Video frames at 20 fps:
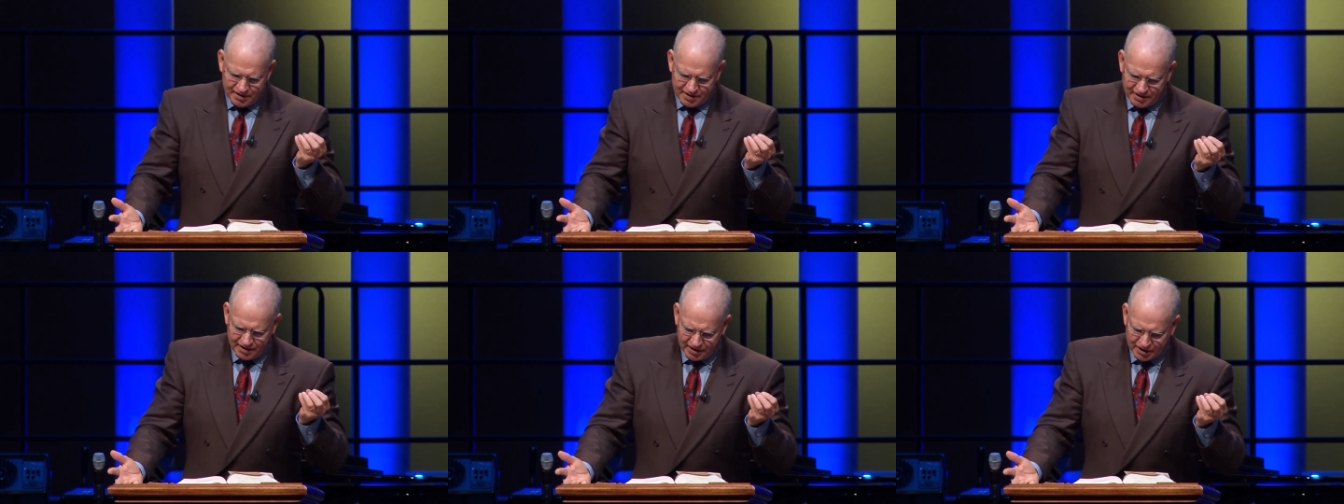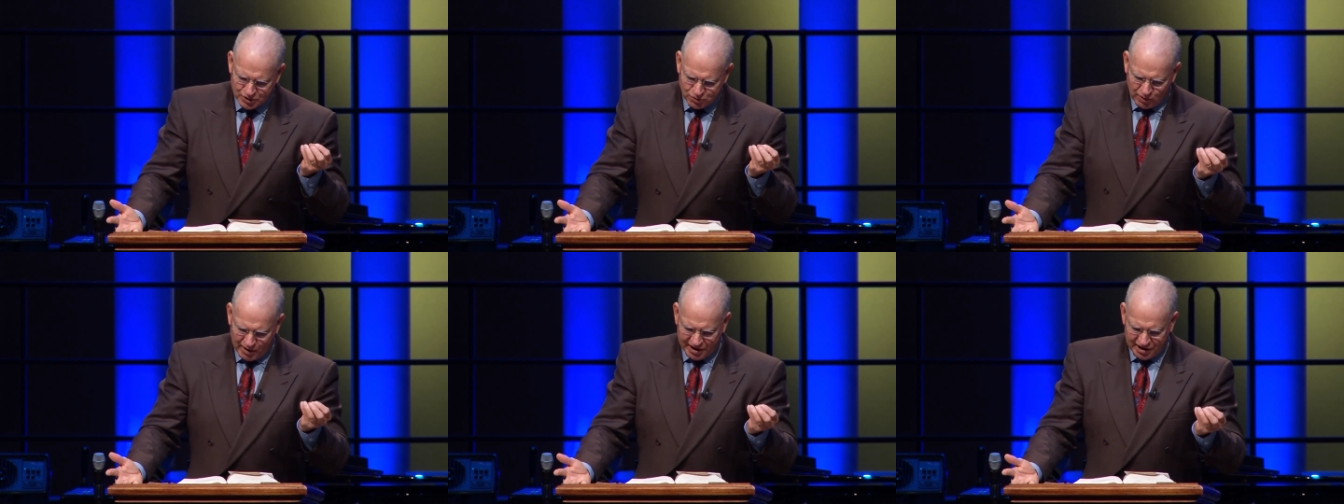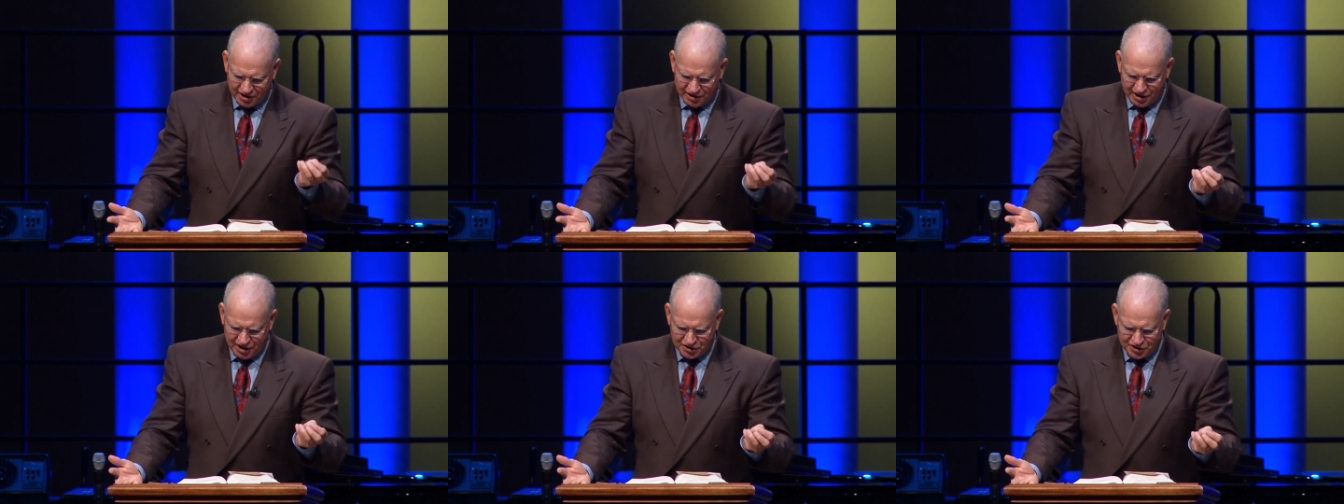Here's why
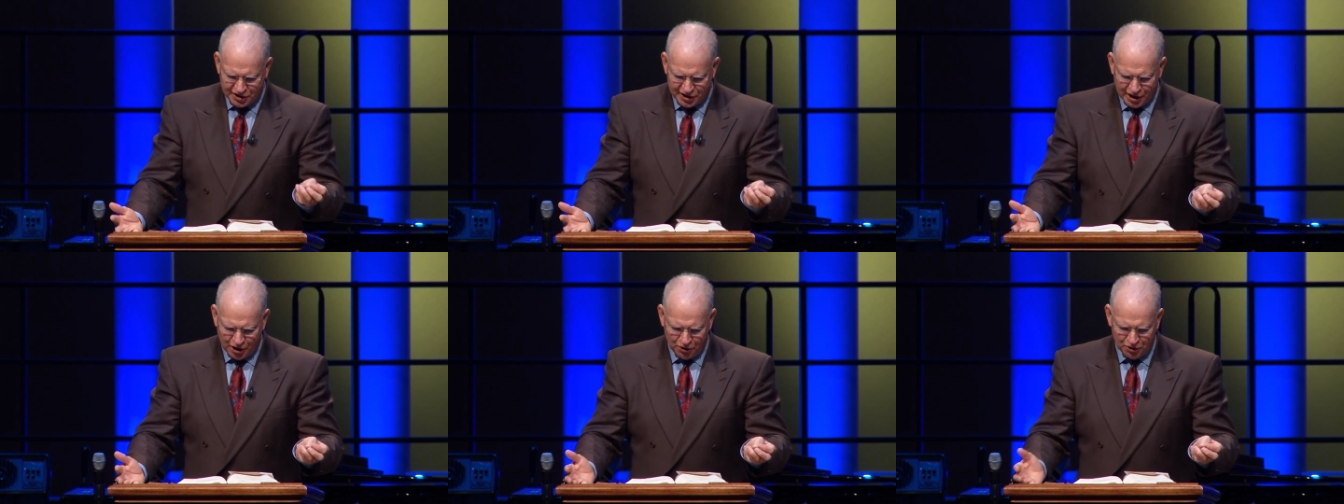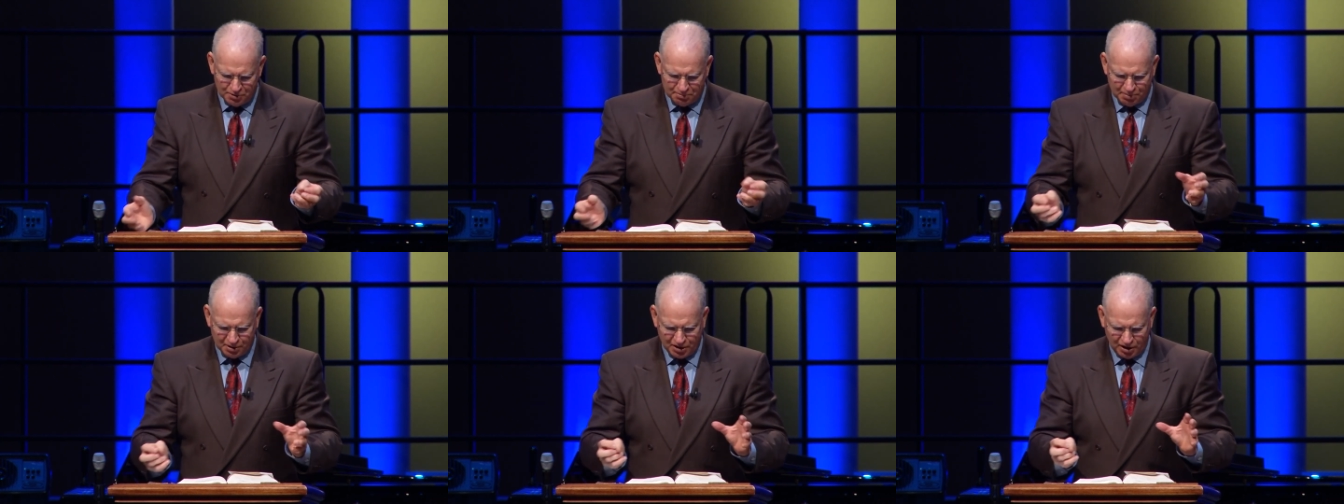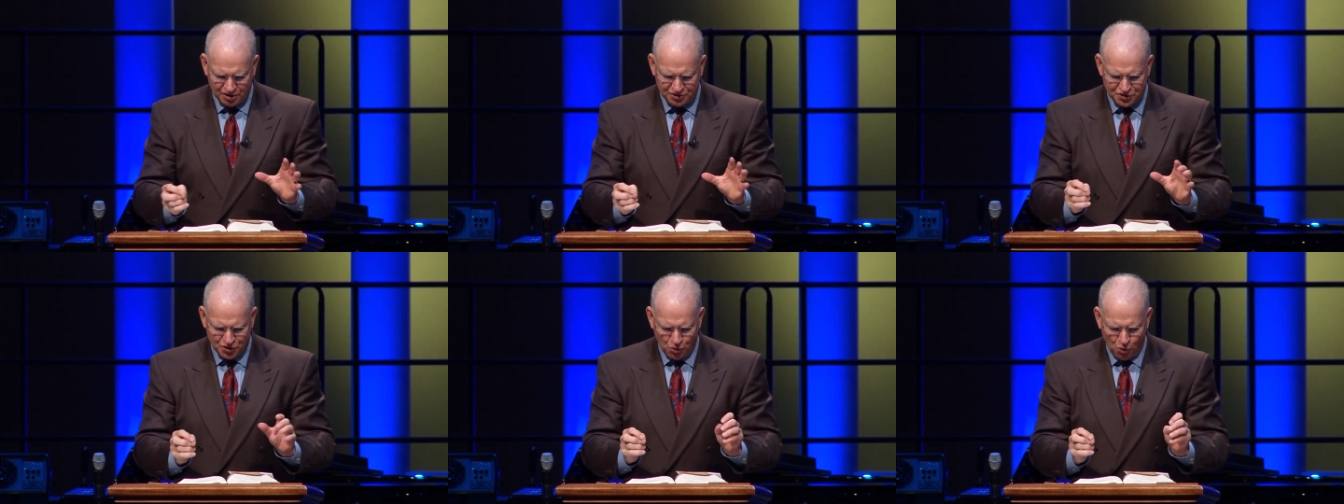you need to know them
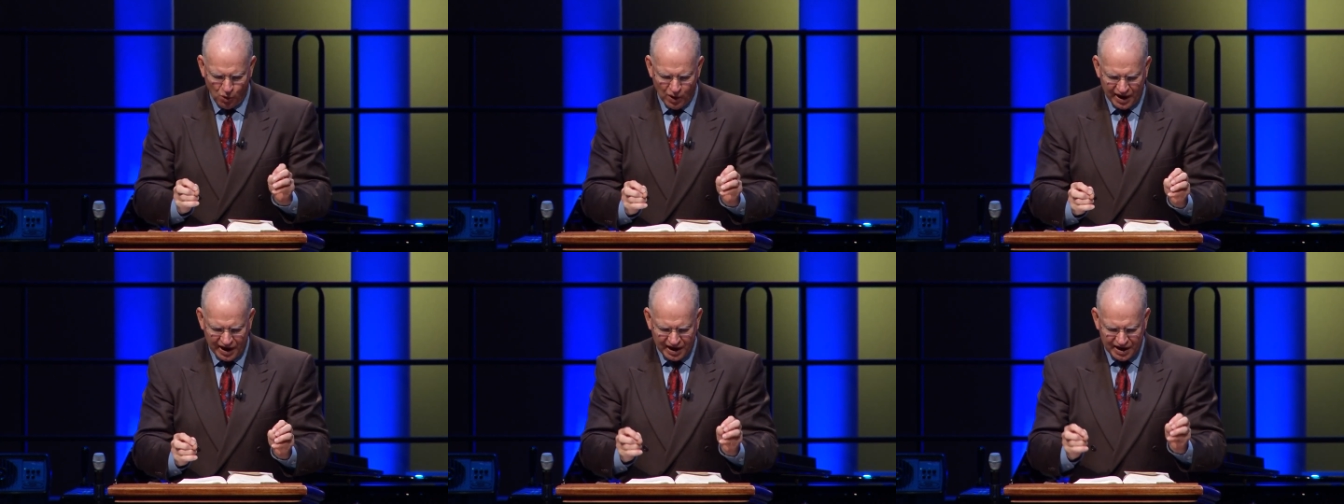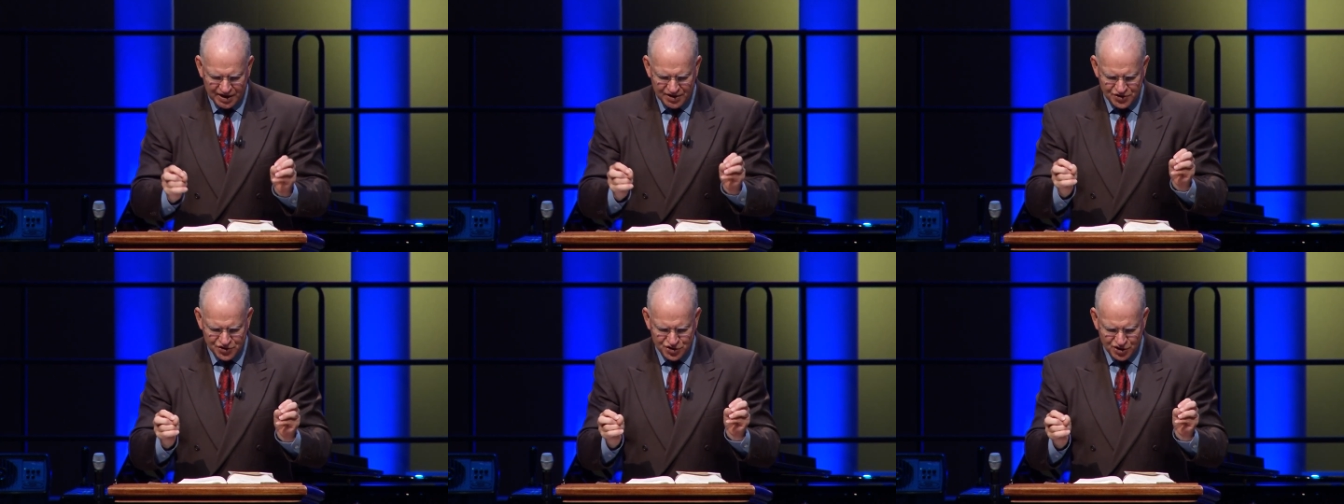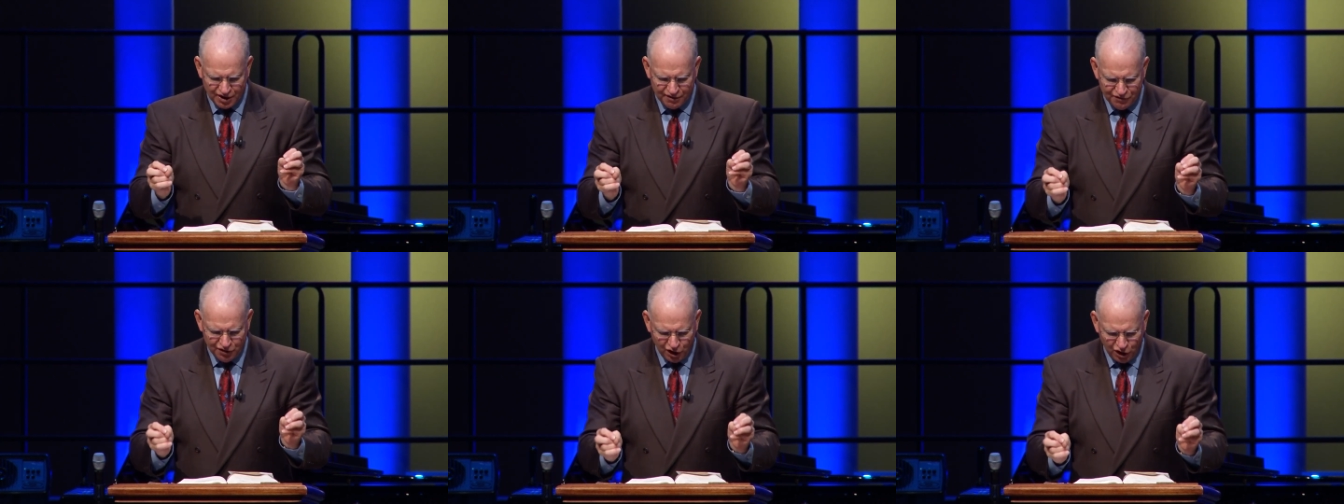because the ways
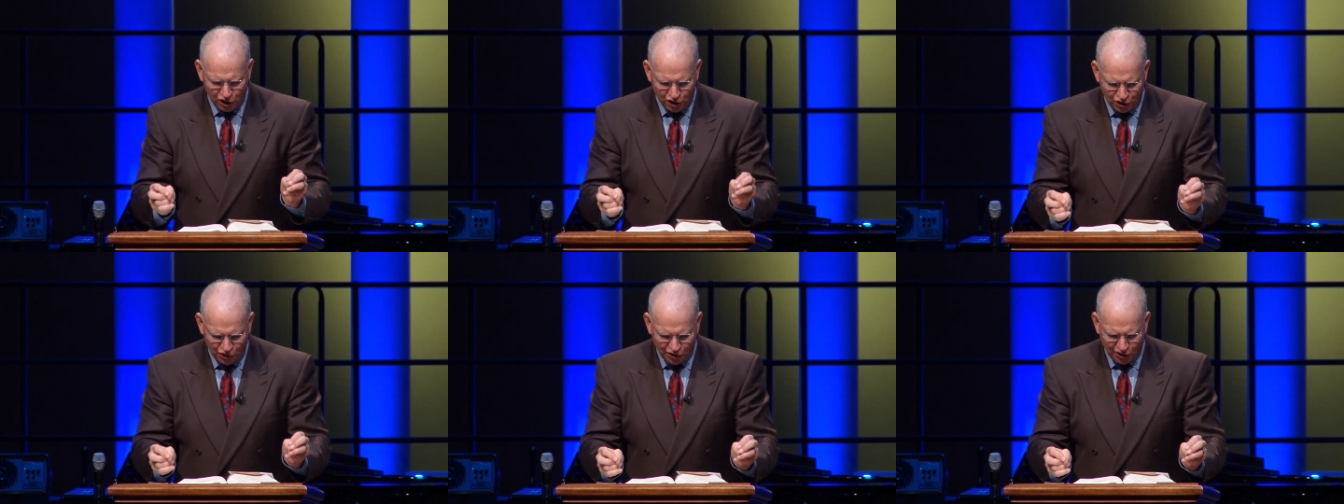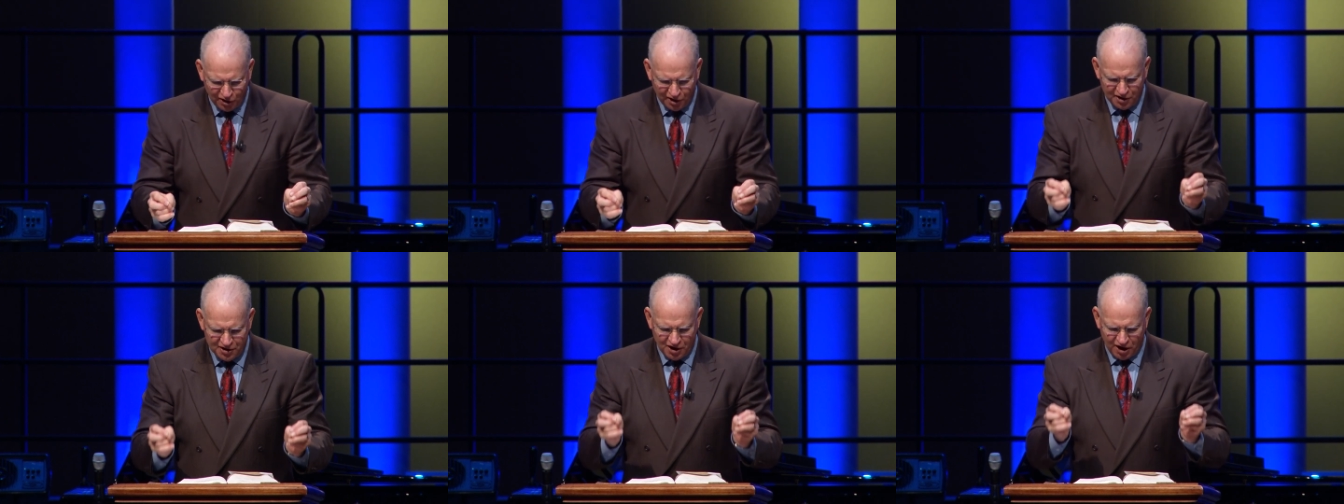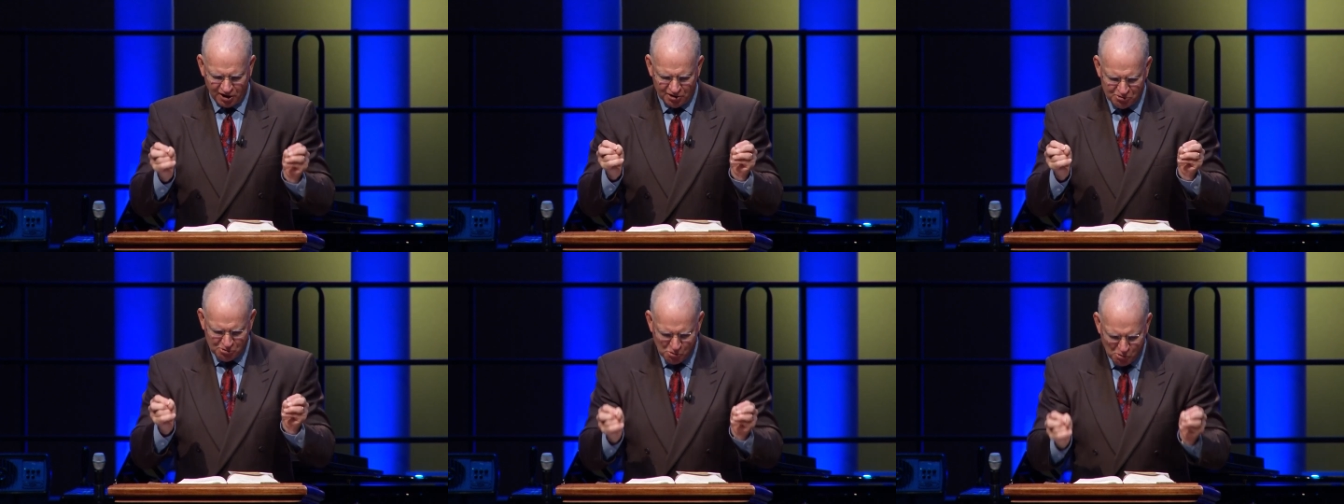of the Lord
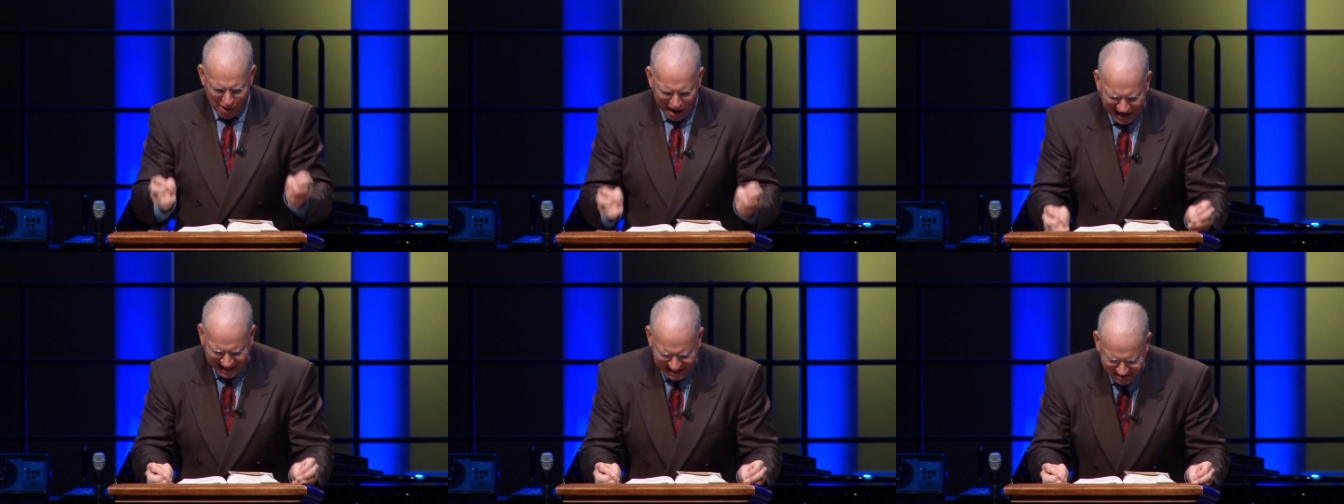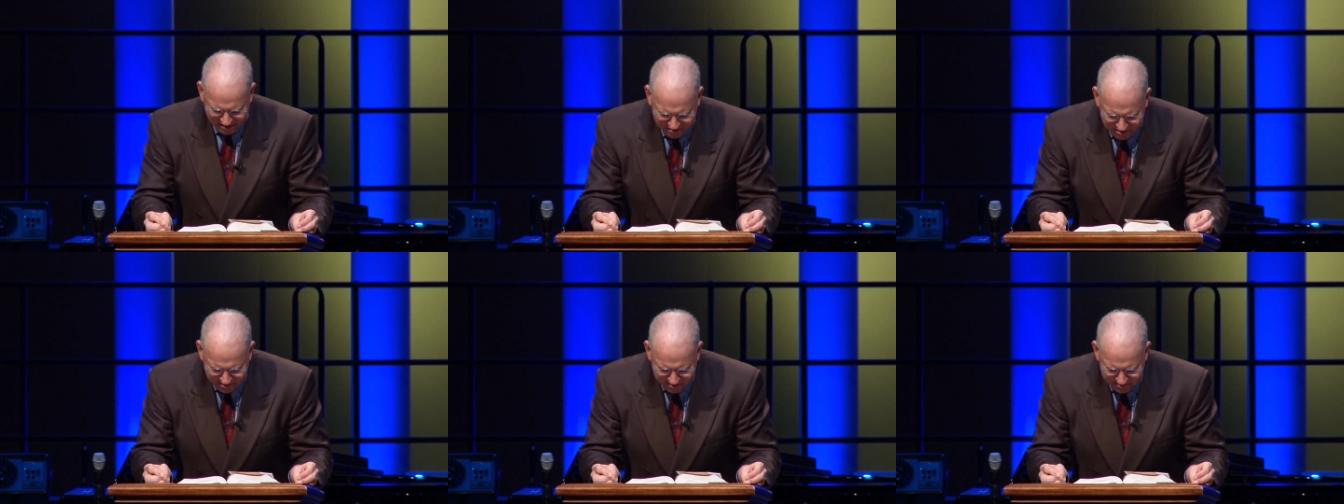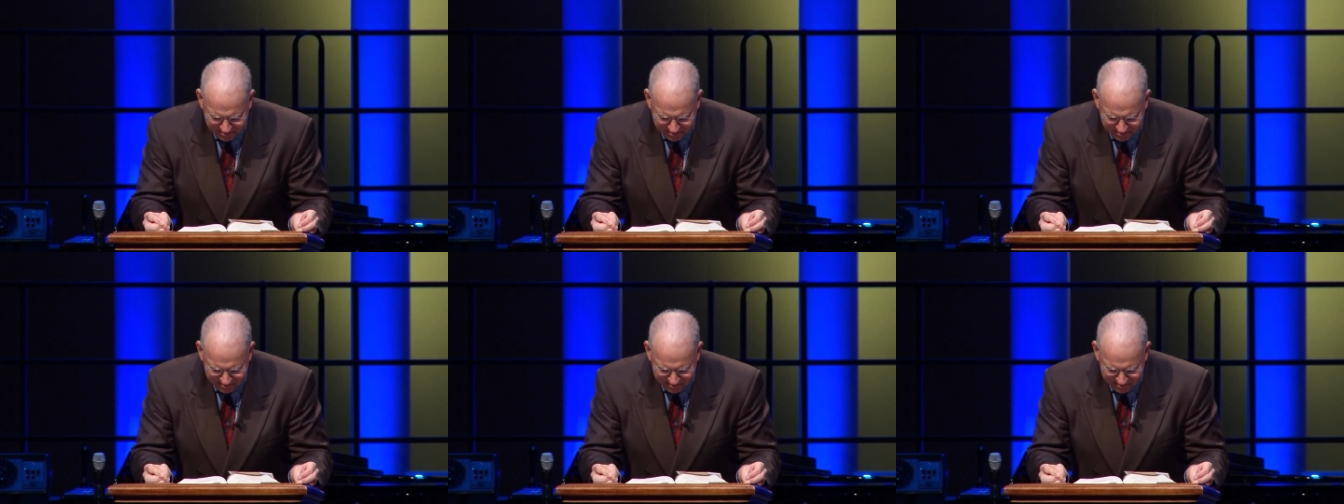are right.